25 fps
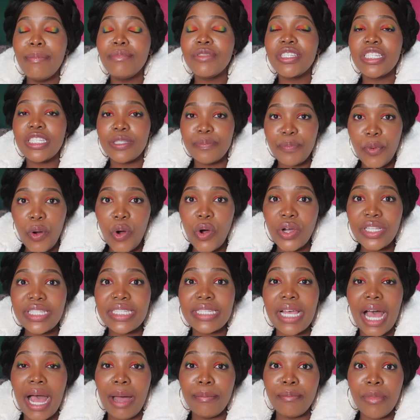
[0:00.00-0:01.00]

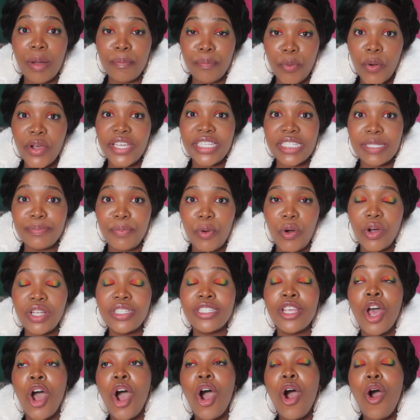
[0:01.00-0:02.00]
sports, boy
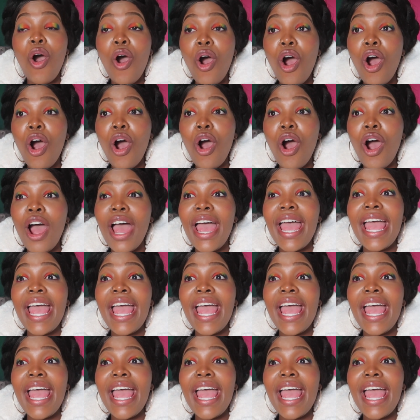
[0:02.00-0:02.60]
sports, or